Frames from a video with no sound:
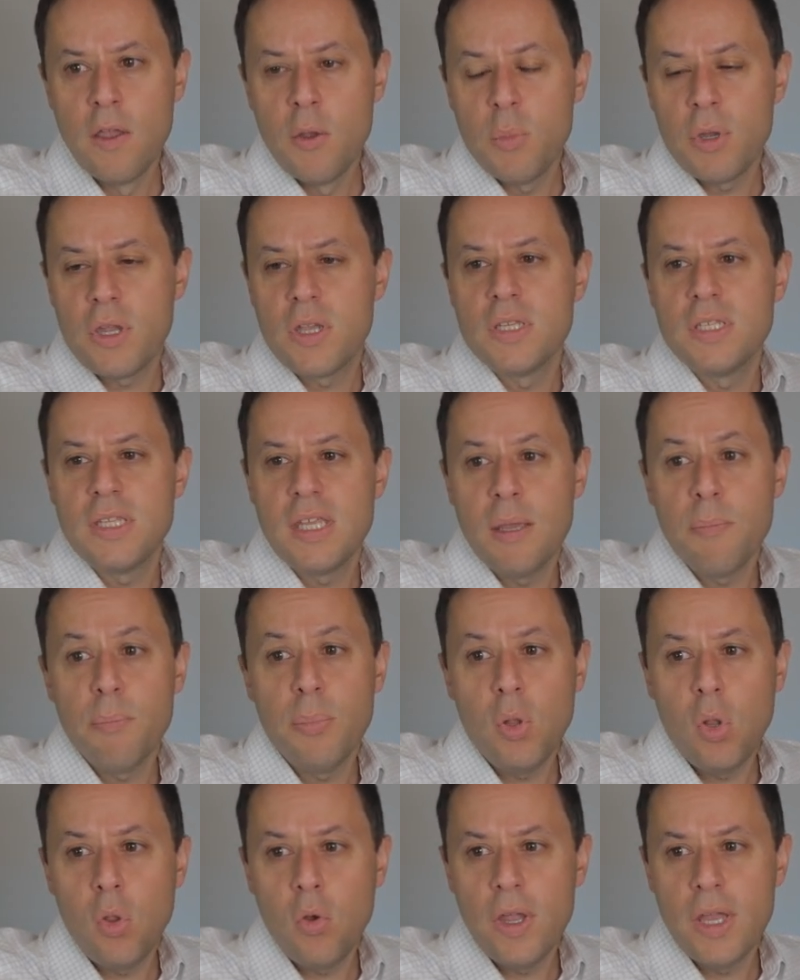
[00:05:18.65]
because the
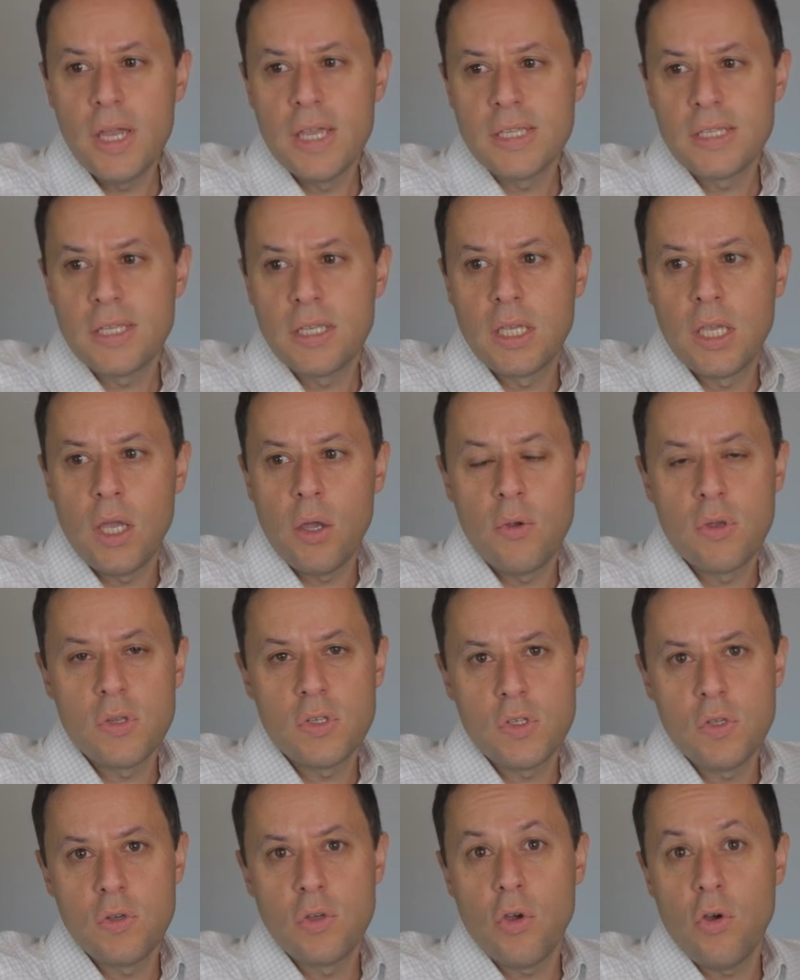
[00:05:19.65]
employer is going
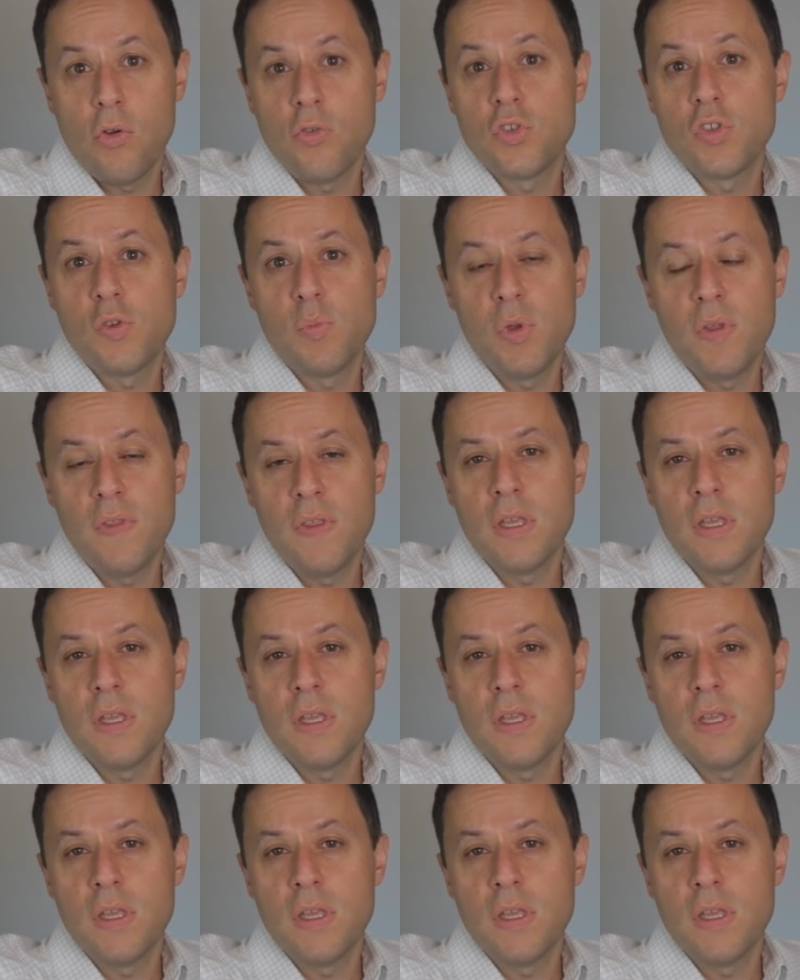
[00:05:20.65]
to contribute